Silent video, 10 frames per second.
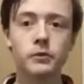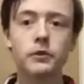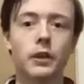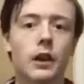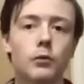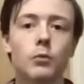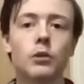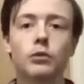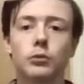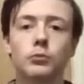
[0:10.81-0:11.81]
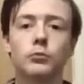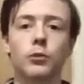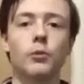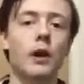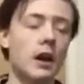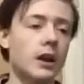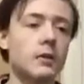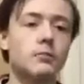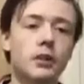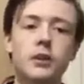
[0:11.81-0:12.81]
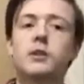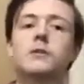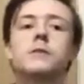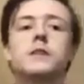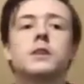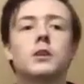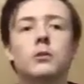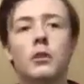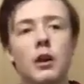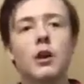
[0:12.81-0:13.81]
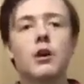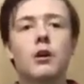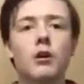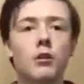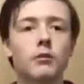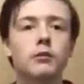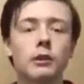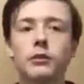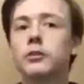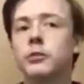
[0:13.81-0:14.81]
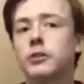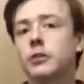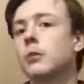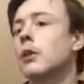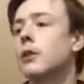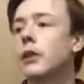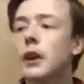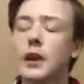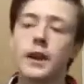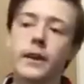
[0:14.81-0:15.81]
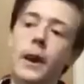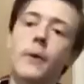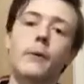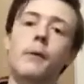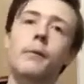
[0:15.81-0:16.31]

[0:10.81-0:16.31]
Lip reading: friends, and welcome to a brand new video of 2021. Now,